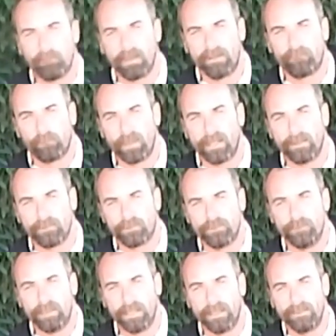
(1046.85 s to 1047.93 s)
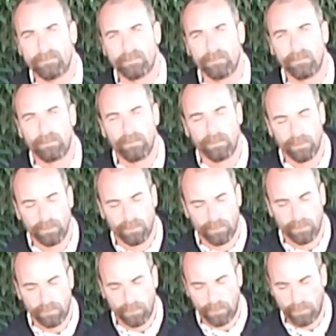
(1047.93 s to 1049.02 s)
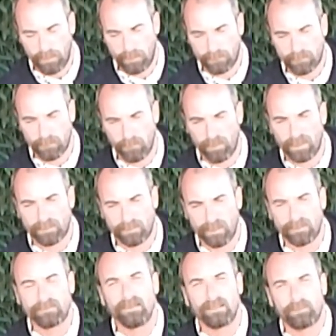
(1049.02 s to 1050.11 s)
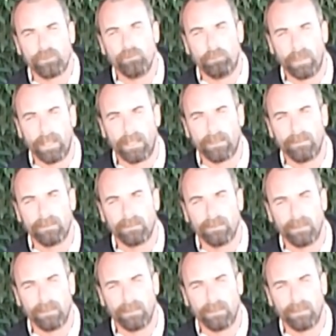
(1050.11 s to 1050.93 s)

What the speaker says: I might have ran in 2 days. So that's not too bad.